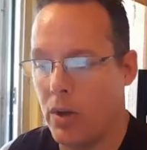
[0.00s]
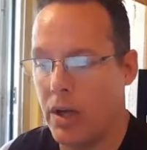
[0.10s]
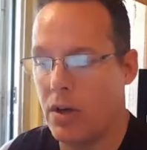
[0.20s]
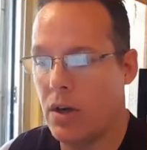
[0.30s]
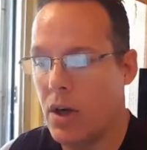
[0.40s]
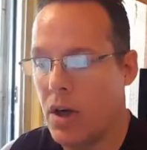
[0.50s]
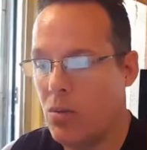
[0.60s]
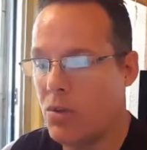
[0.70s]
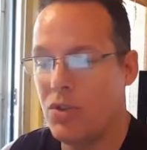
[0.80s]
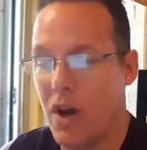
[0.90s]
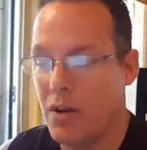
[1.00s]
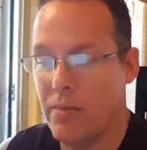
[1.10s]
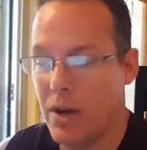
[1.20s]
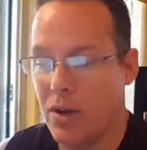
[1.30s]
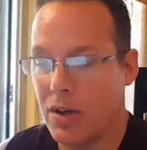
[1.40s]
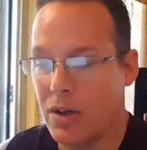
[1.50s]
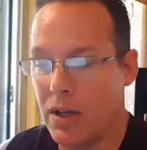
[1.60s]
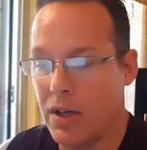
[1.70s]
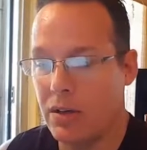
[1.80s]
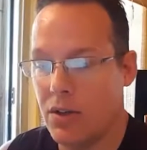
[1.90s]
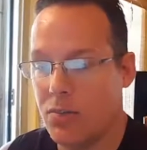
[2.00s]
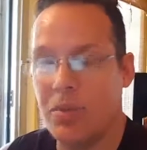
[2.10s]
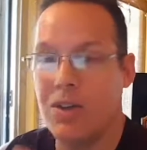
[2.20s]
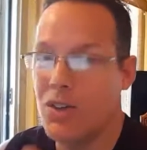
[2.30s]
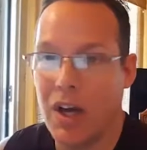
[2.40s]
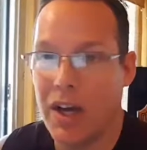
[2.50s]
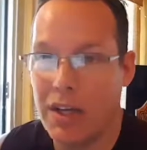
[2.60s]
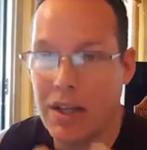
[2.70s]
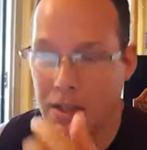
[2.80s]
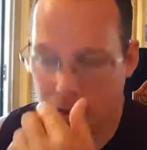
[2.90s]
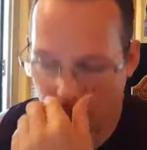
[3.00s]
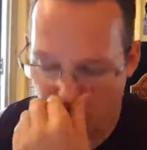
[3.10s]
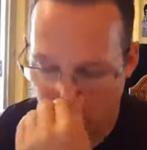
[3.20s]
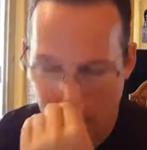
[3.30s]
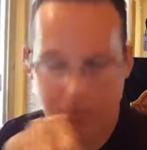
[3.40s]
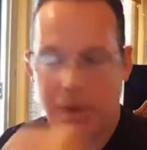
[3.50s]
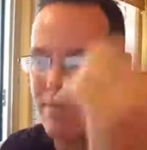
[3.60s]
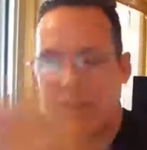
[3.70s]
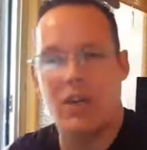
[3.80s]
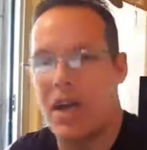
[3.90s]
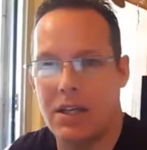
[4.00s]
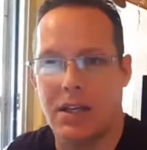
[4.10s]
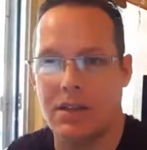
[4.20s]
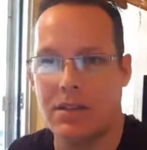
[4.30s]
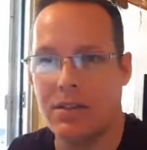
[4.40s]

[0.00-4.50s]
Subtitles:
creator was not American English but Chinese. Oh yeah, blame the Chinese.